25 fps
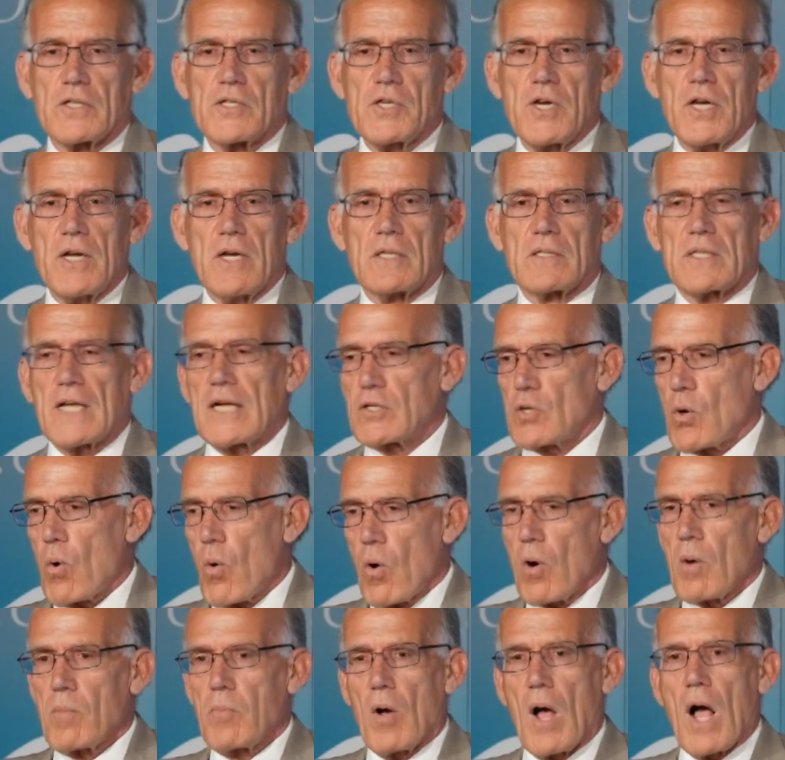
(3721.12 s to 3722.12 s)
the sheets. That's
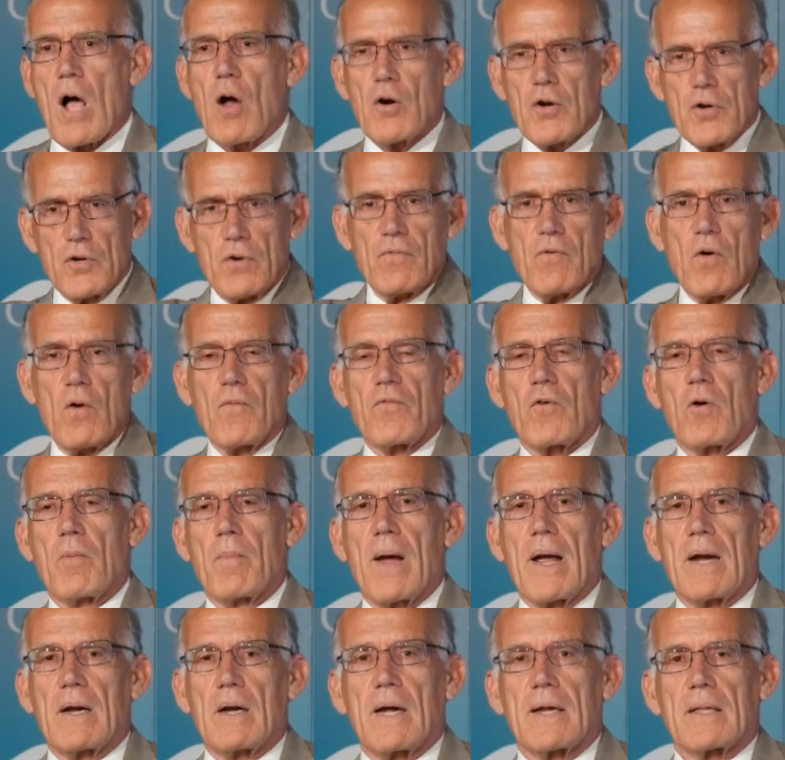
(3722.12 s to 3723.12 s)
horrible. How could you vote for a
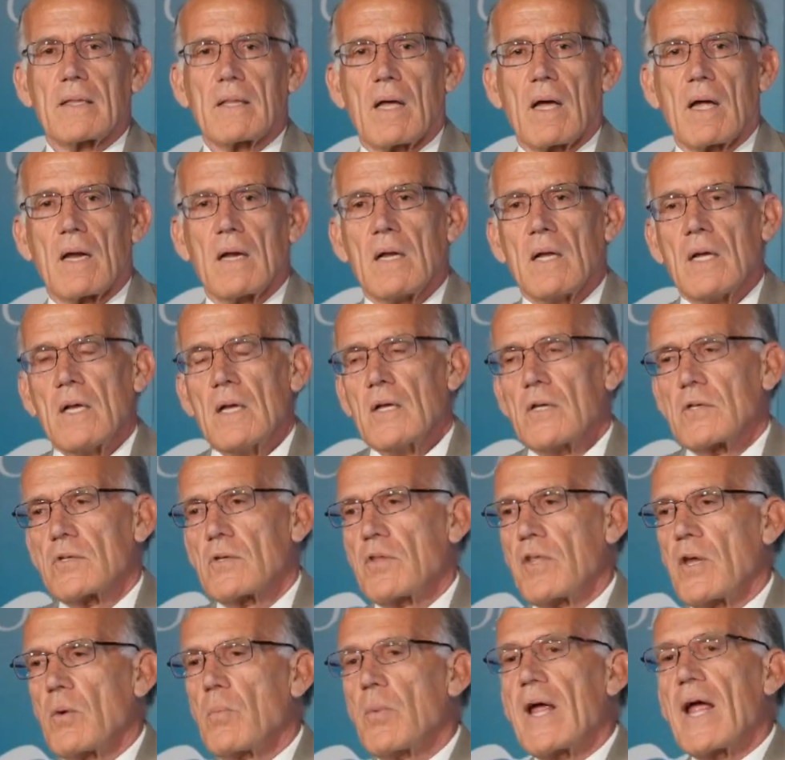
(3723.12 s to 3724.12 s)
man like that?
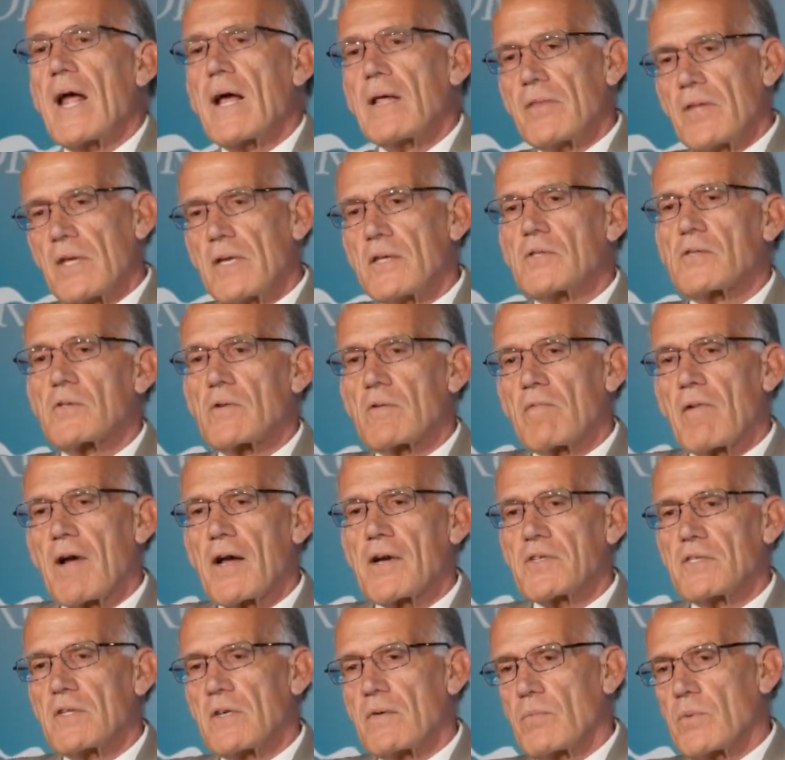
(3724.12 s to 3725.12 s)
So then we had the
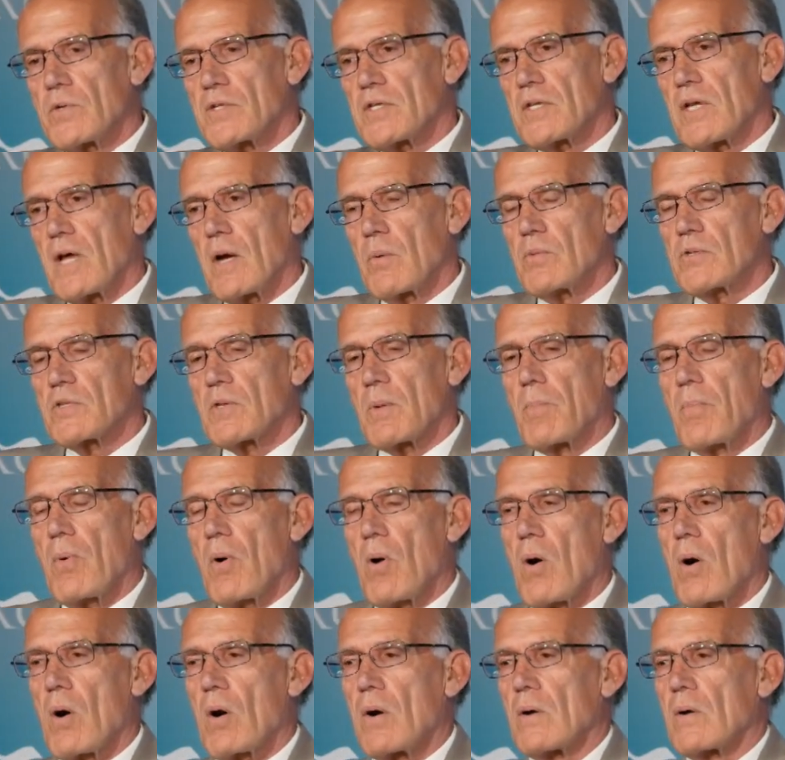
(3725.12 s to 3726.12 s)
insurrection of which that was a
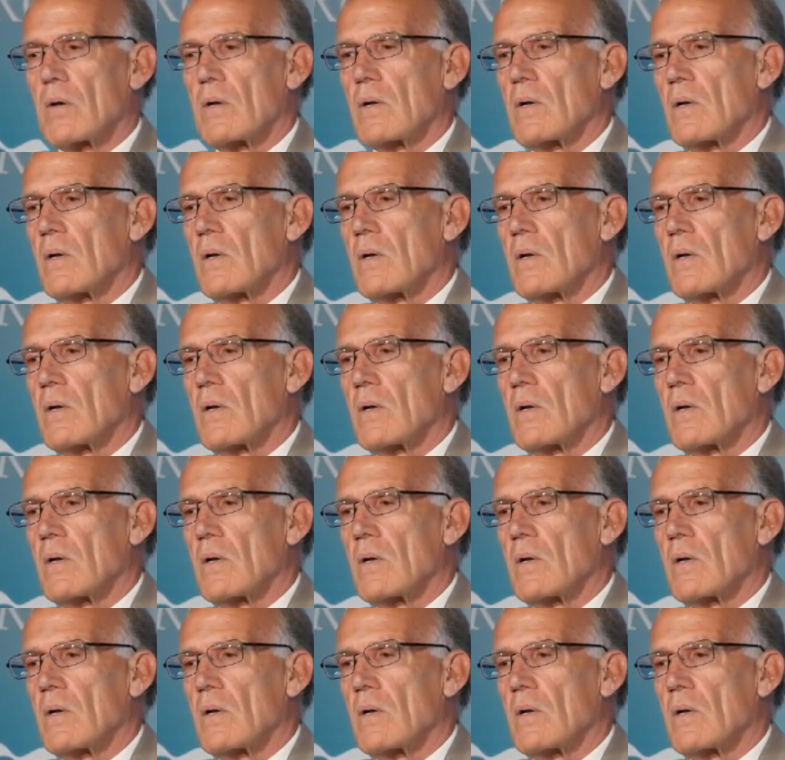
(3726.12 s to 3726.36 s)
part.